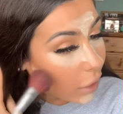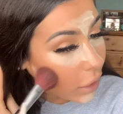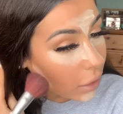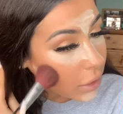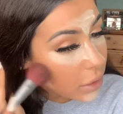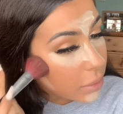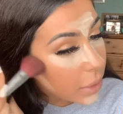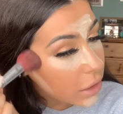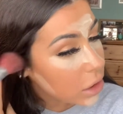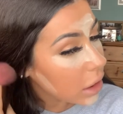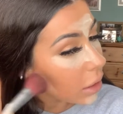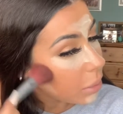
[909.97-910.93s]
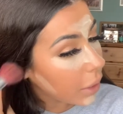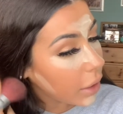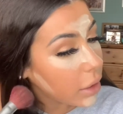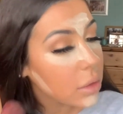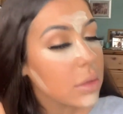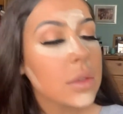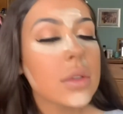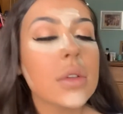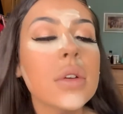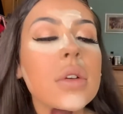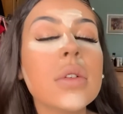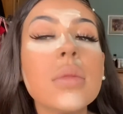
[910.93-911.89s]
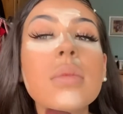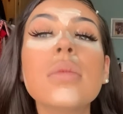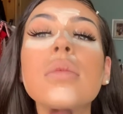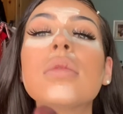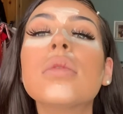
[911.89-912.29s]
it into my cheekbones and